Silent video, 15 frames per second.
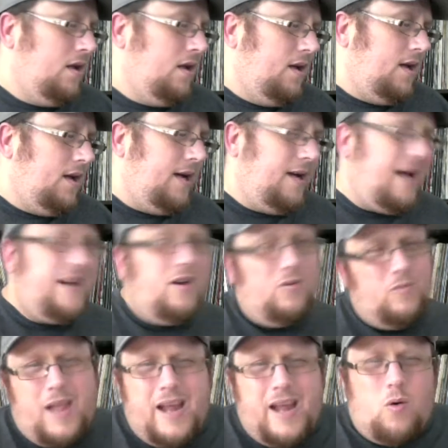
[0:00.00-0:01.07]
I
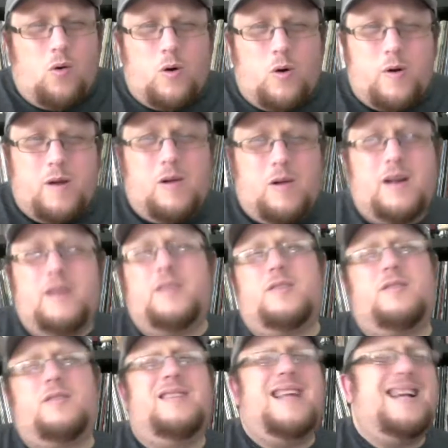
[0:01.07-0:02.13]
don't like ordering
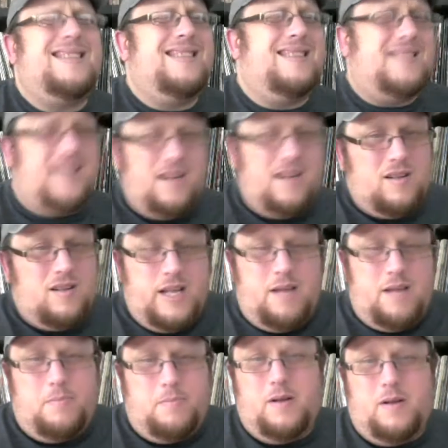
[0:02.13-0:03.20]
records necessarily,
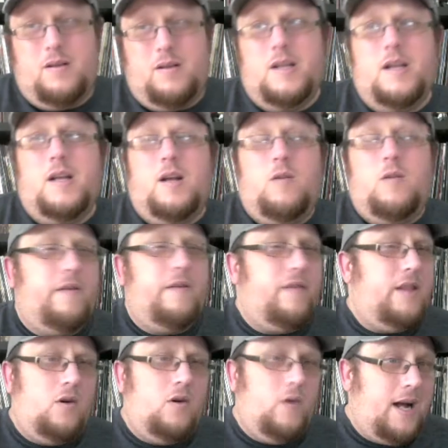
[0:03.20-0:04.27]
but with
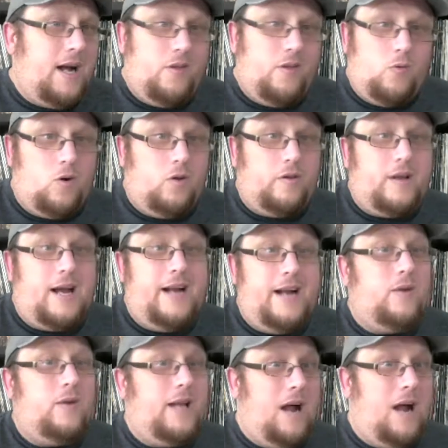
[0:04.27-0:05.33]
everything going on in the world, I
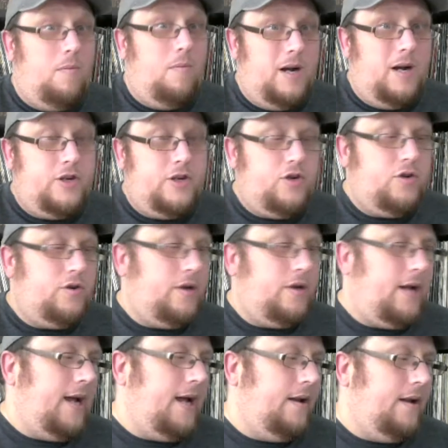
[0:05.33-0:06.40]
don't get out much,
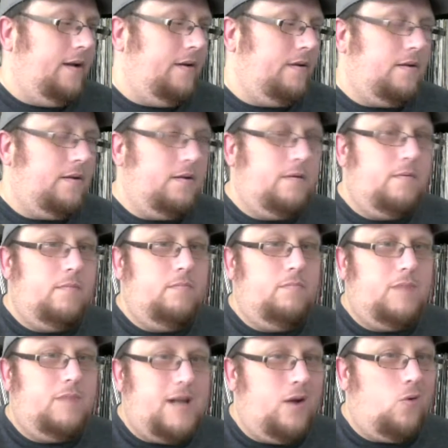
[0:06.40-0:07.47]
and
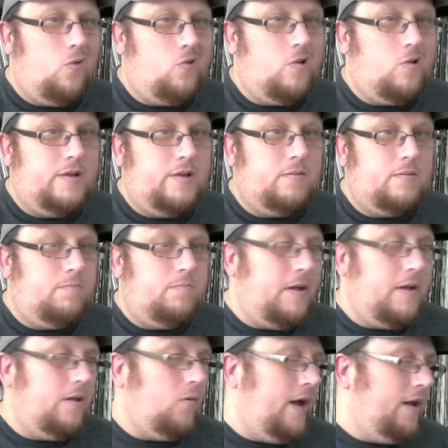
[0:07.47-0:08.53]
kind of ordering has
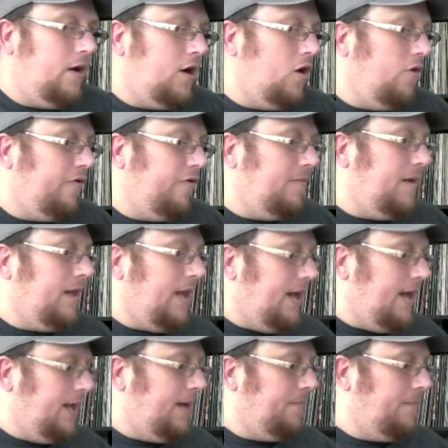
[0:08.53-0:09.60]
been the way to go for me lately.